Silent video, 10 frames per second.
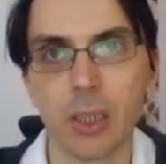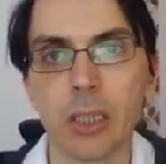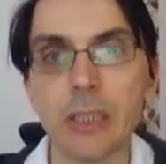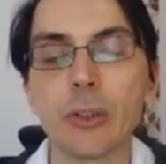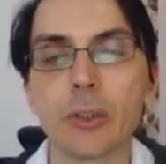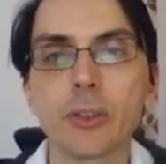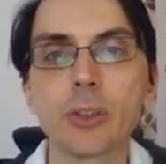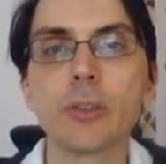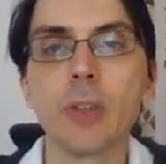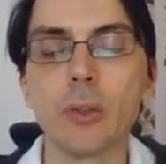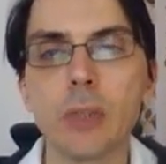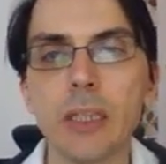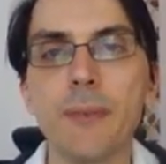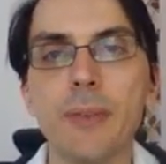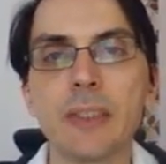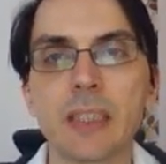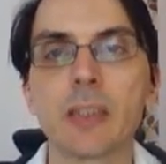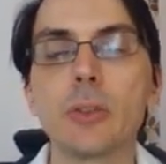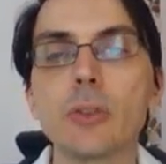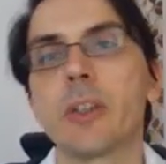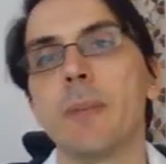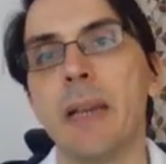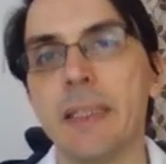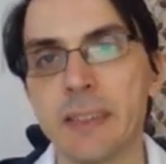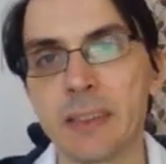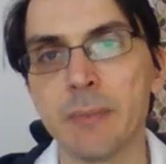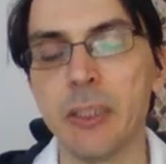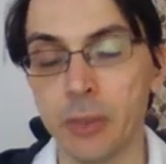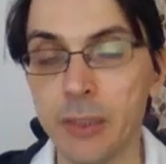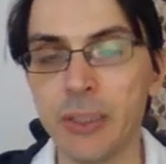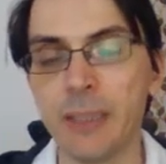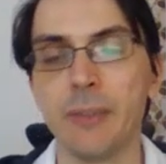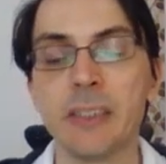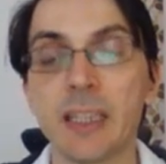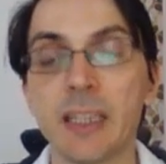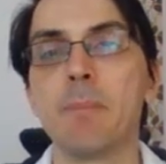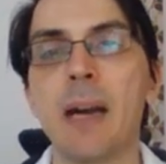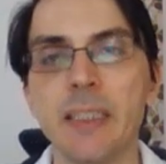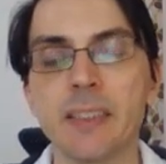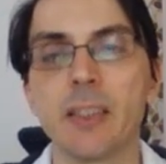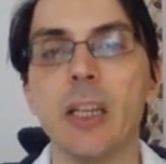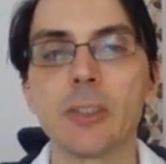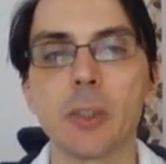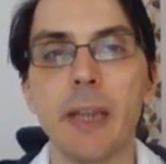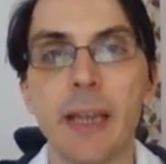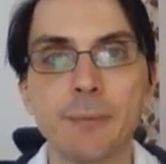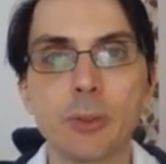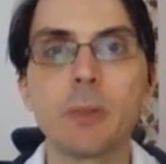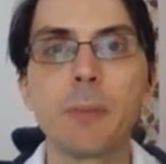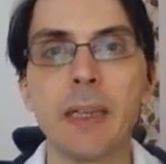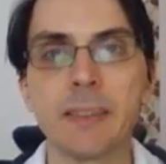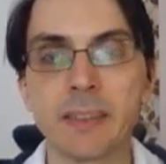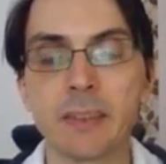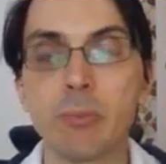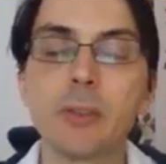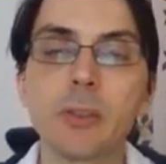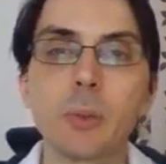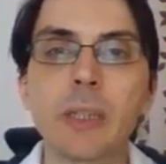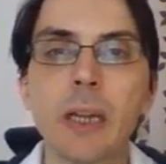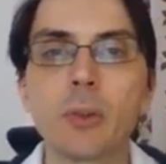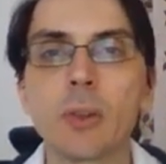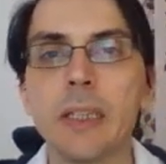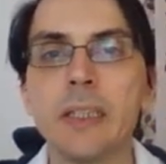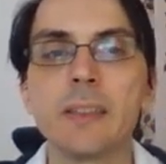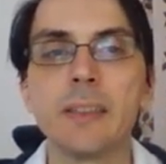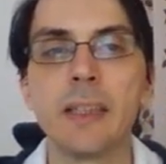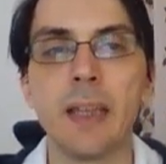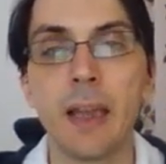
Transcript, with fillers: in order to know if it's a good or a bad estimator, even if it's unbiased. So we have two unbiased estimators. We calculate the